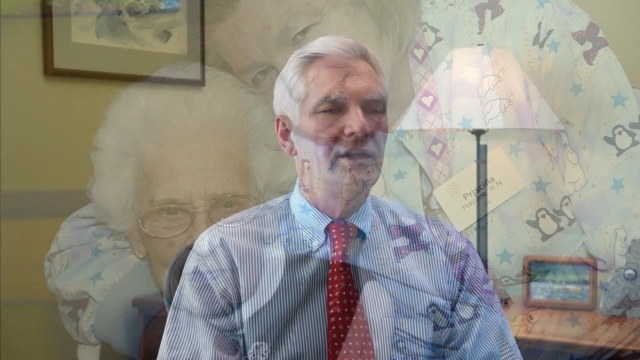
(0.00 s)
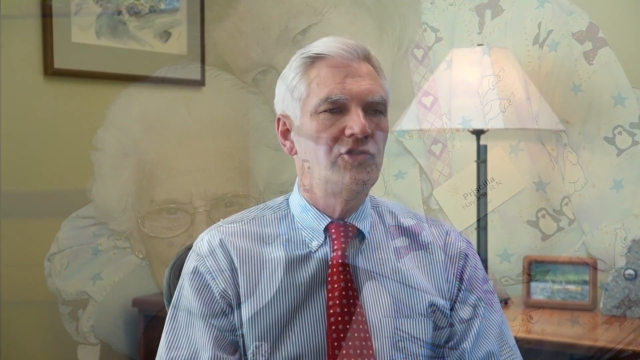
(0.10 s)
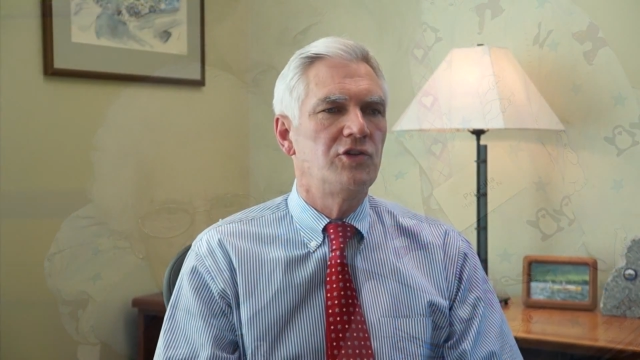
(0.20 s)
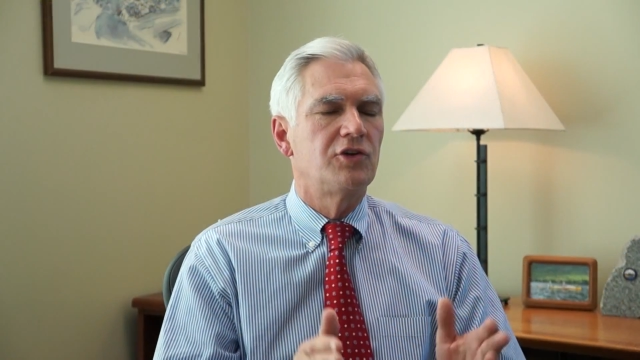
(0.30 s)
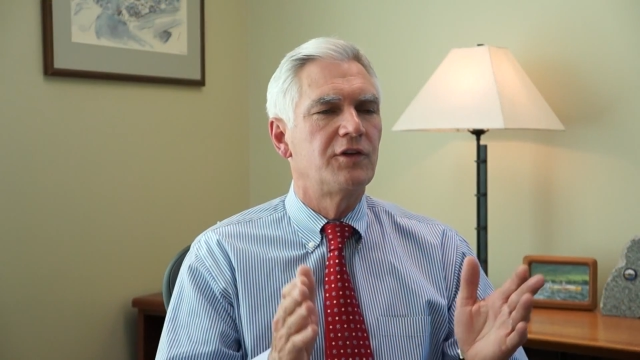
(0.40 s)

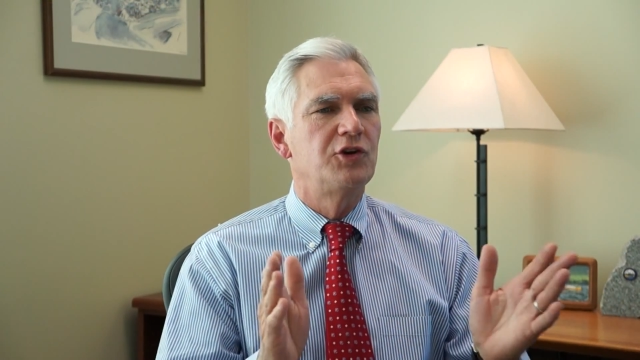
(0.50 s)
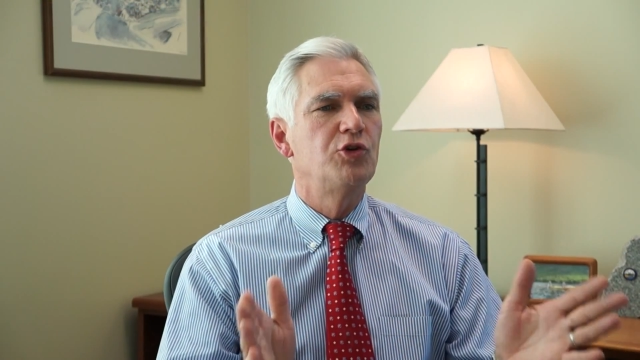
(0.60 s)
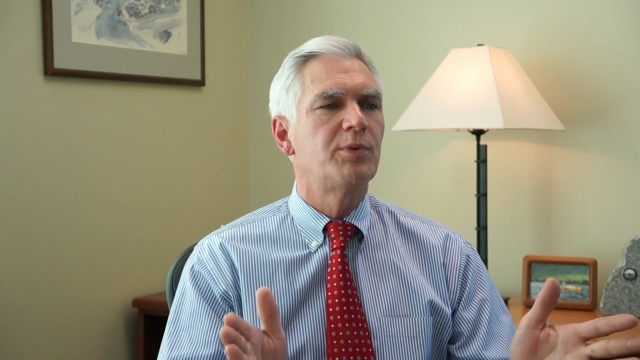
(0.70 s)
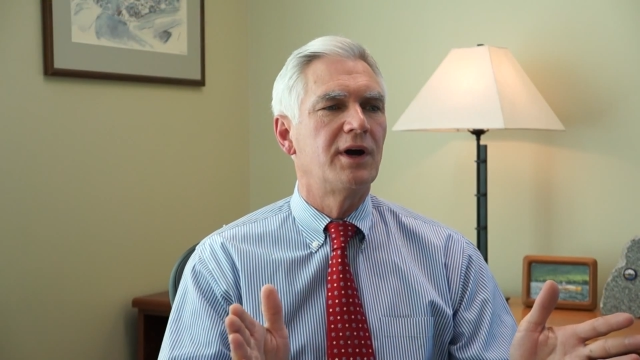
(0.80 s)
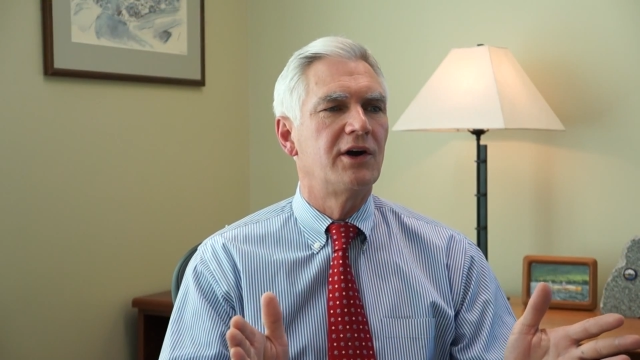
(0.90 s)
addition to the
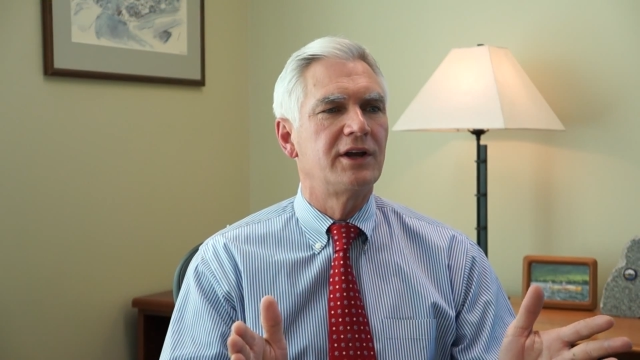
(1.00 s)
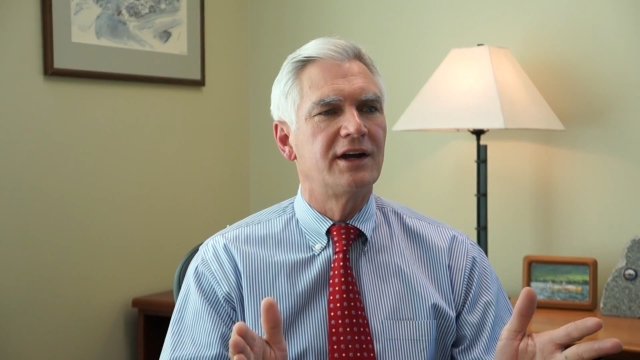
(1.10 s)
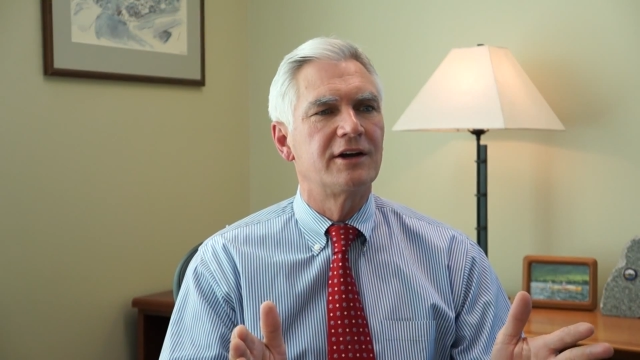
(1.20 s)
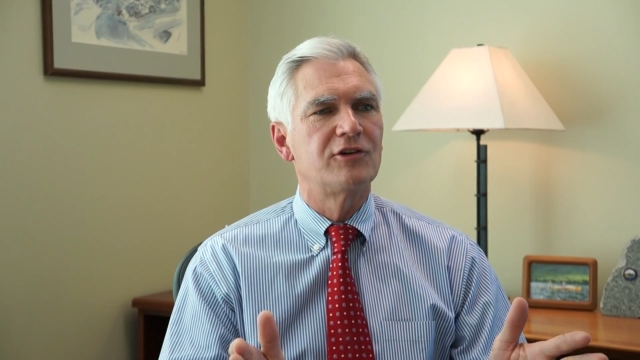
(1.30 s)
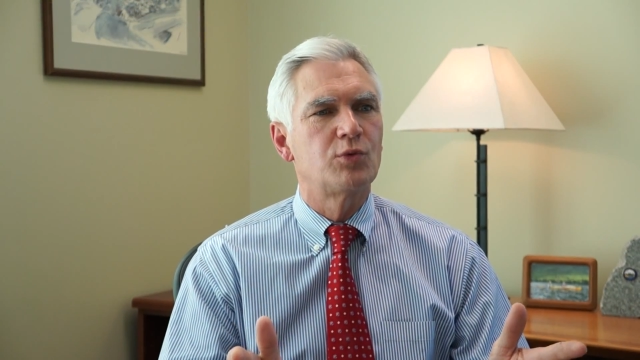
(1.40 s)
new
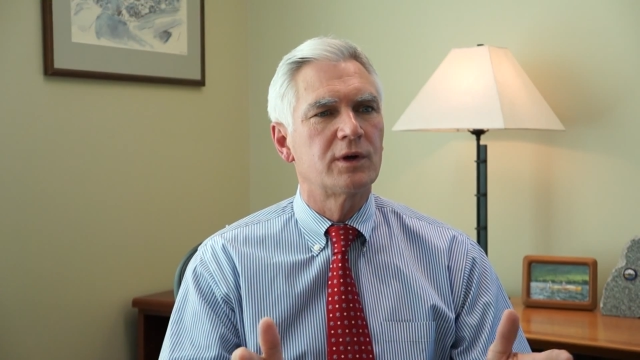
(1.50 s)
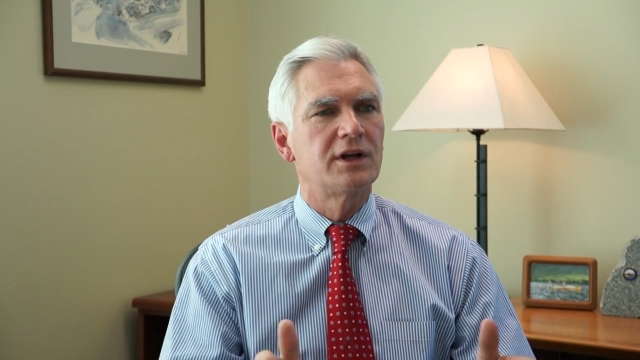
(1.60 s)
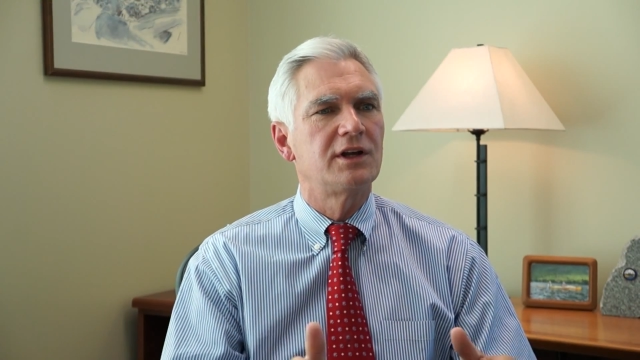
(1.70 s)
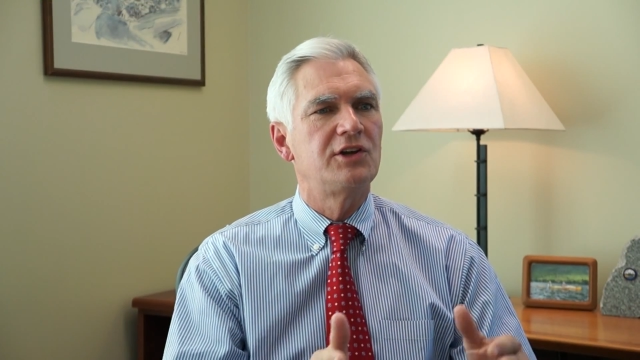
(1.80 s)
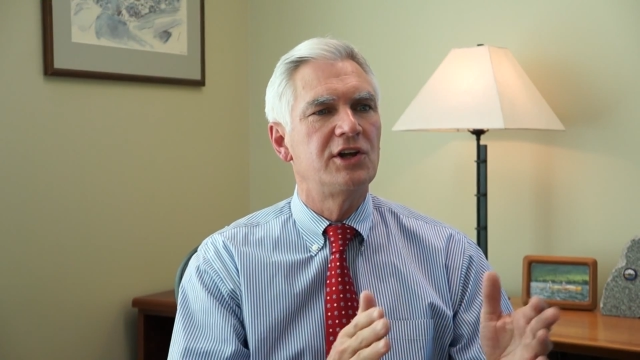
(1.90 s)
priority areas, we're
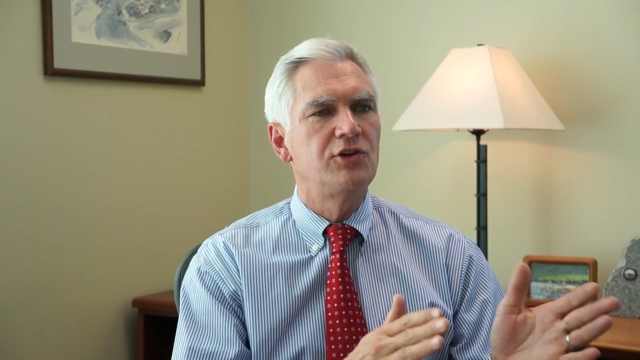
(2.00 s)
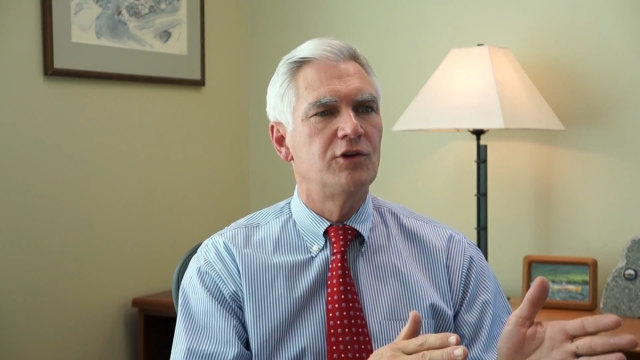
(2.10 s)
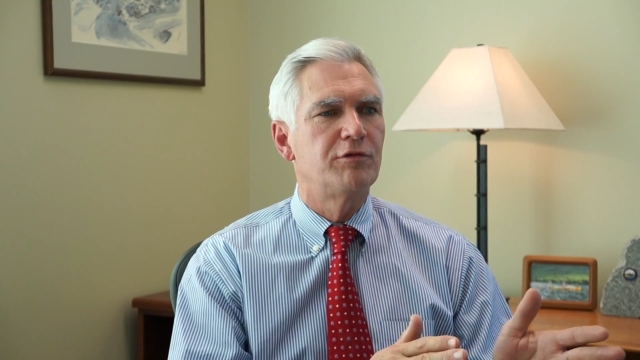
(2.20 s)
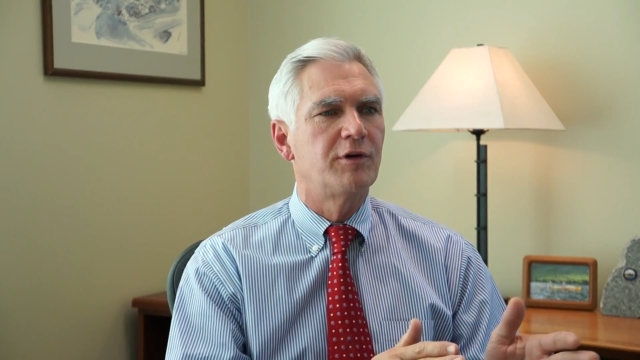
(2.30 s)
going to continue to